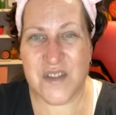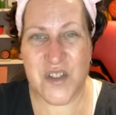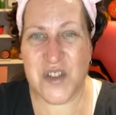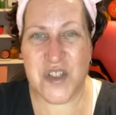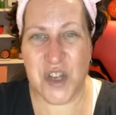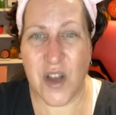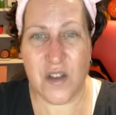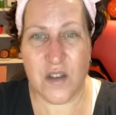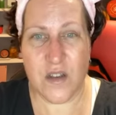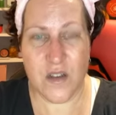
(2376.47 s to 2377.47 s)
just
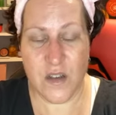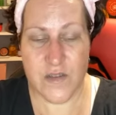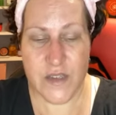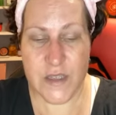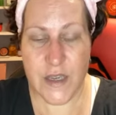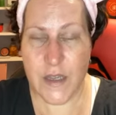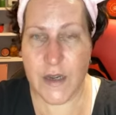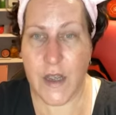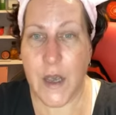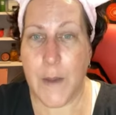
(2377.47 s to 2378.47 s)
junk on the
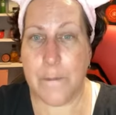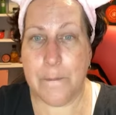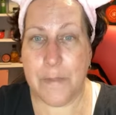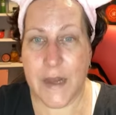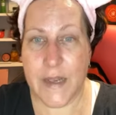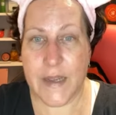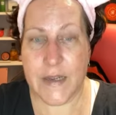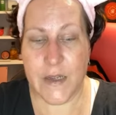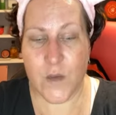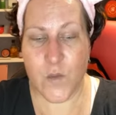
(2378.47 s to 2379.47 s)
skin.
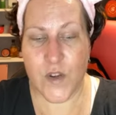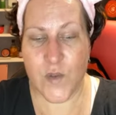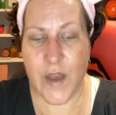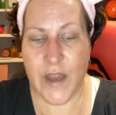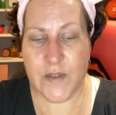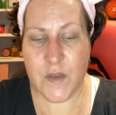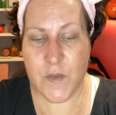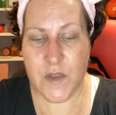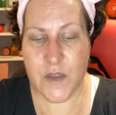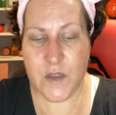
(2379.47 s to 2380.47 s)
But when you have
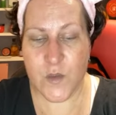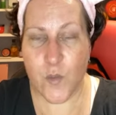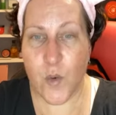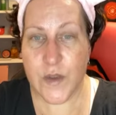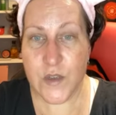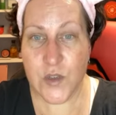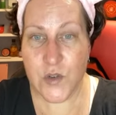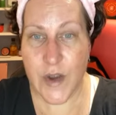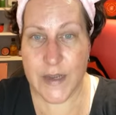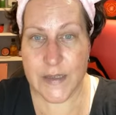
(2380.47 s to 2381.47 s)
something that's
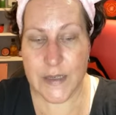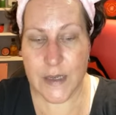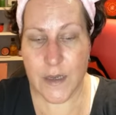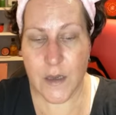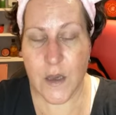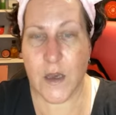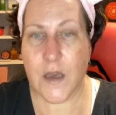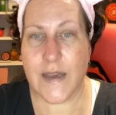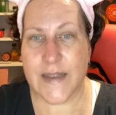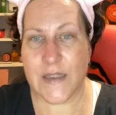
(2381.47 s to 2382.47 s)
moisturizing,
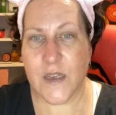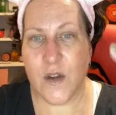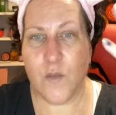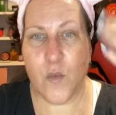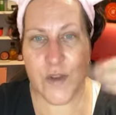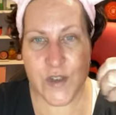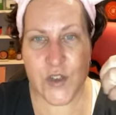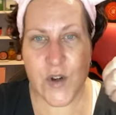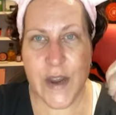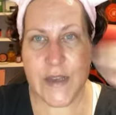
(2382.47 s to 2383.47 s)
It's going to
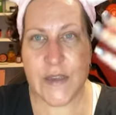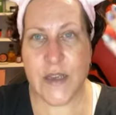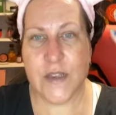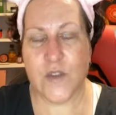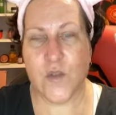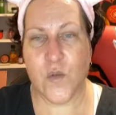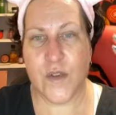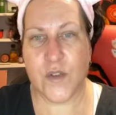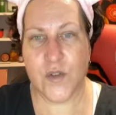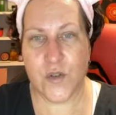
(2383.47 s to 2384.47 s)
moisturize, it's
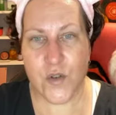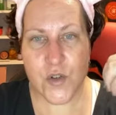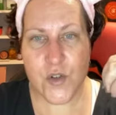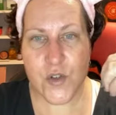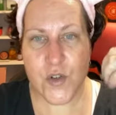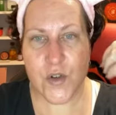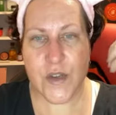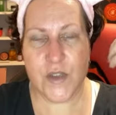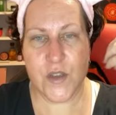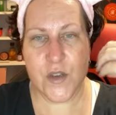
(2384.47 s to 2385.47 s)
going to nurture,
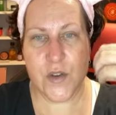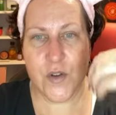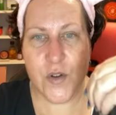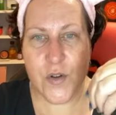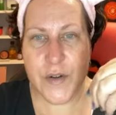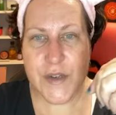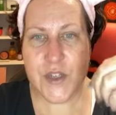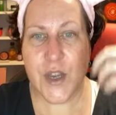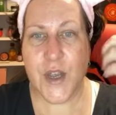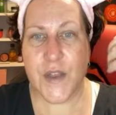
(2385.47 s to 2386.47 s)
it's going to
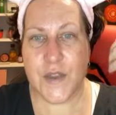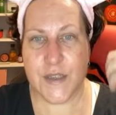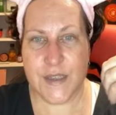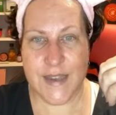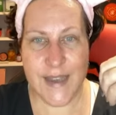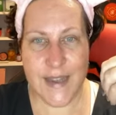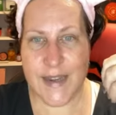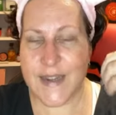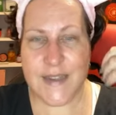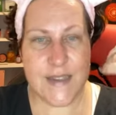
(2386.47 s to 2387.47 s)
nourish the
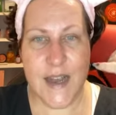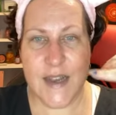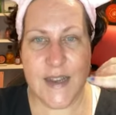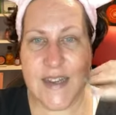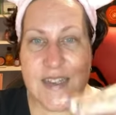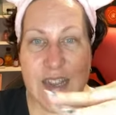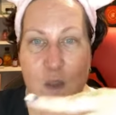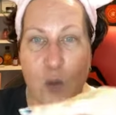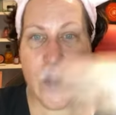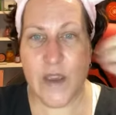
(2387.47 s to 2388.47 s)
skin. It's not going to take
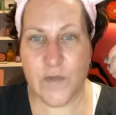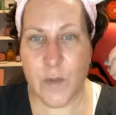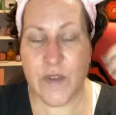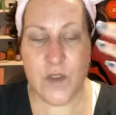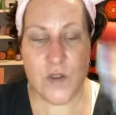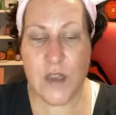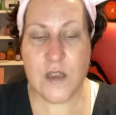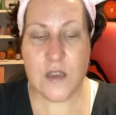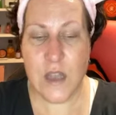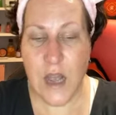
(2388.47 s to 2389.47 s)
away from it. There's a
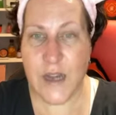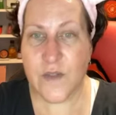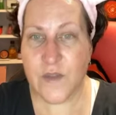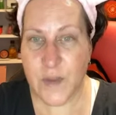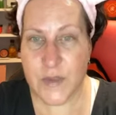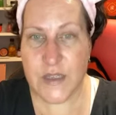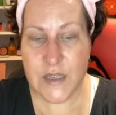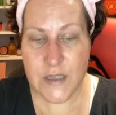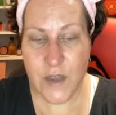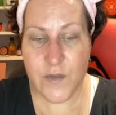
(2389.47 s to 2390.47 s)
lot of
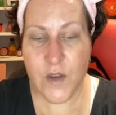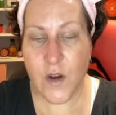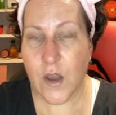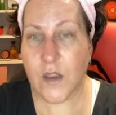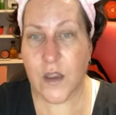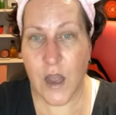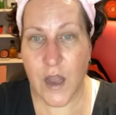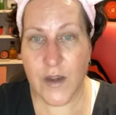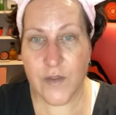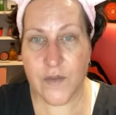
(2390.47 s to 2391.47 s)
lipsticks out there, a
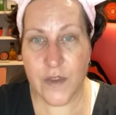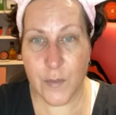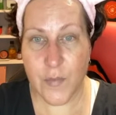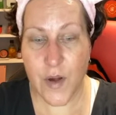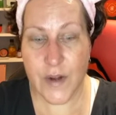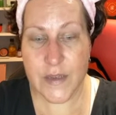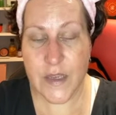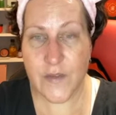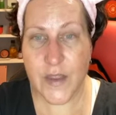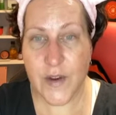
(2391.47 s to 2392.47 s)
lot of lip products
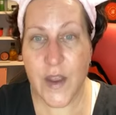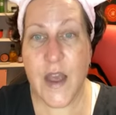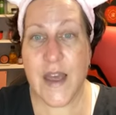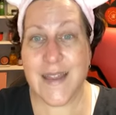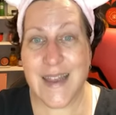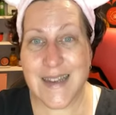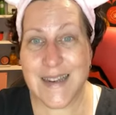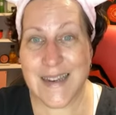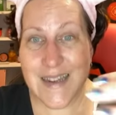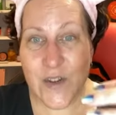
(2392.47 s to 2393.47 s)
out there that
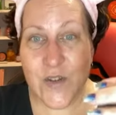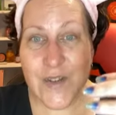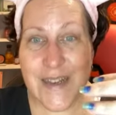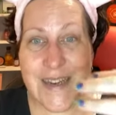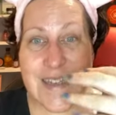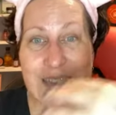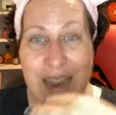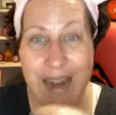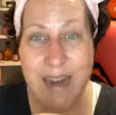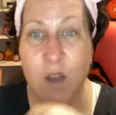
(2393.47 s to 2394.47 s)
literally
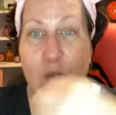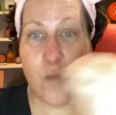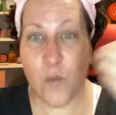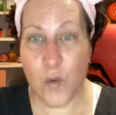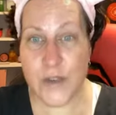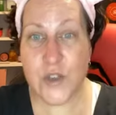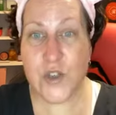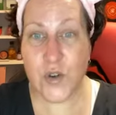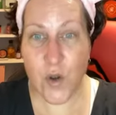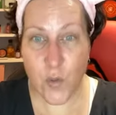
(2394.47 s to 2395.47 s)
take
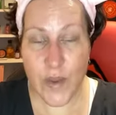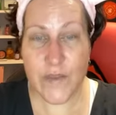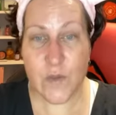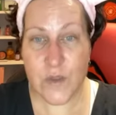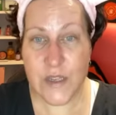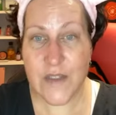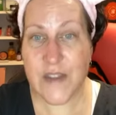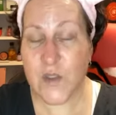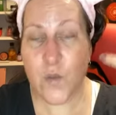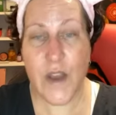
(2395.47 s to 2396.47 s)
moisture away from your skin.
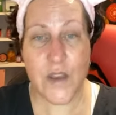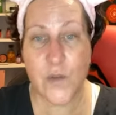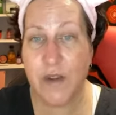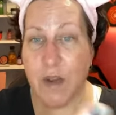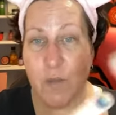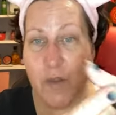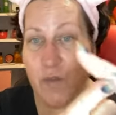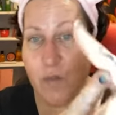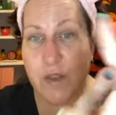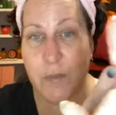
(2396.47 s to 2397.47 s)
That's why you end up with
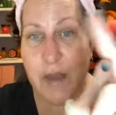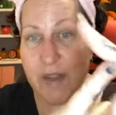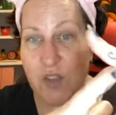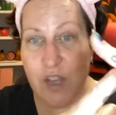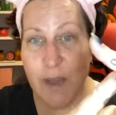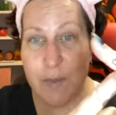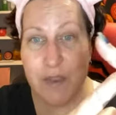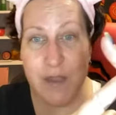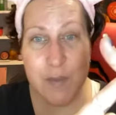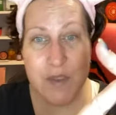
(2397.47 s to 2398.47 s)
really bad chapped
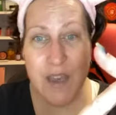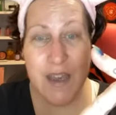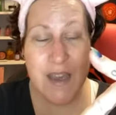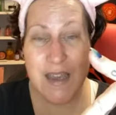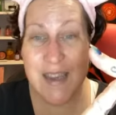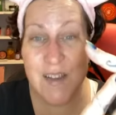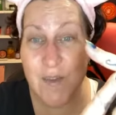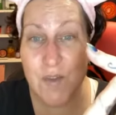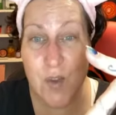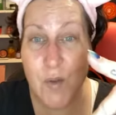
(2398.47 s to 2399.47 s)
lips,
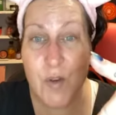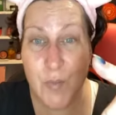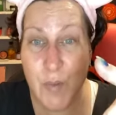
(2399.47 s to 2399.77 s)
even though you're